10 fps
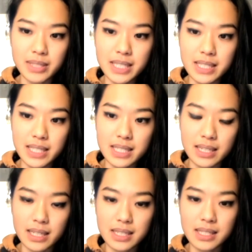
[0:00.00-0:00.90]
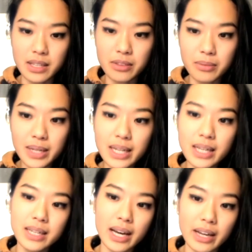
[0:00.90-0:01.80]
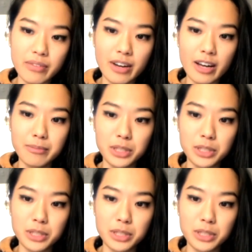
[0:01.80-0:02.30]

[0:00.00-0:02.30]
d6, c3, knight a5,